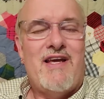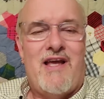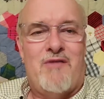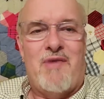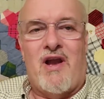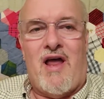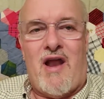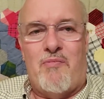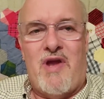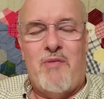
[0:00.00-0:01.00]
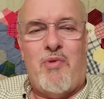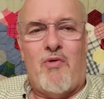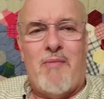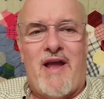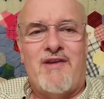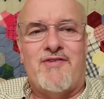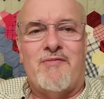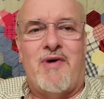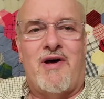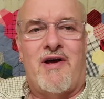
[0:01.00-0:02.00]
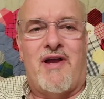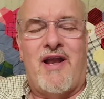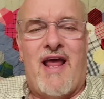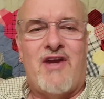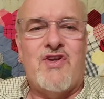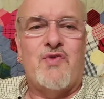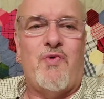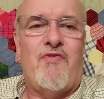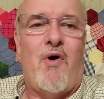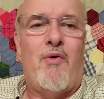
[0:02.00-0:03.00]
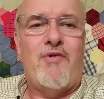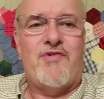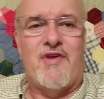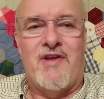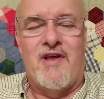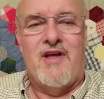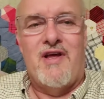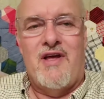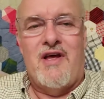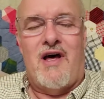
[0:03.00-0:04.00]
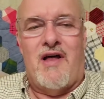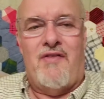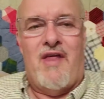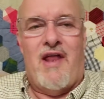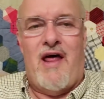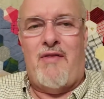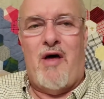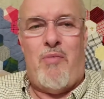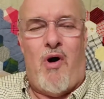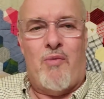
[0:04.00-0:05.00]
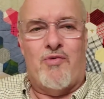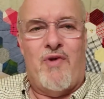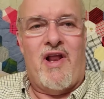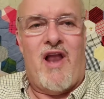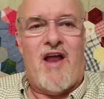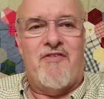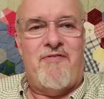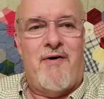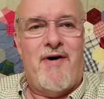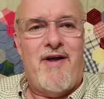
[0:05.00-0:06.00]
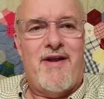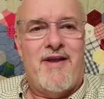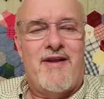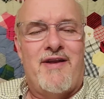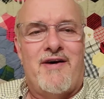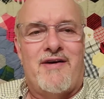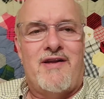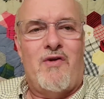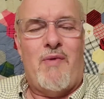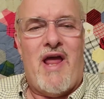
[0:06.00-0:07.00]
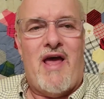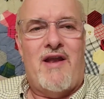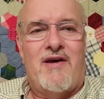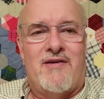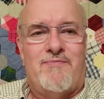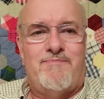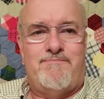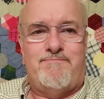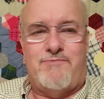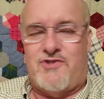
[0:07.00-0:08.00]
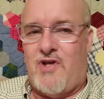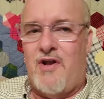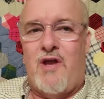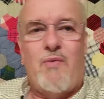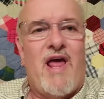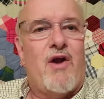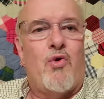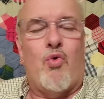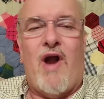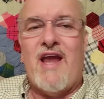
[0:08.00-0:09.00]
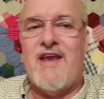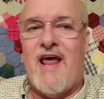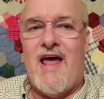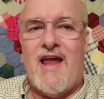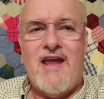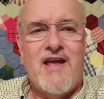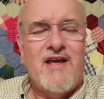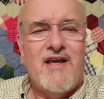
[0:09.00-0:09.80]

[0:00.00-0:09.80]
and meet a lot of people, make some uh, connections with folks and uh, that, that part was really a lot of fun. And then, uh, you know, we had uh, Sunday, we had a great day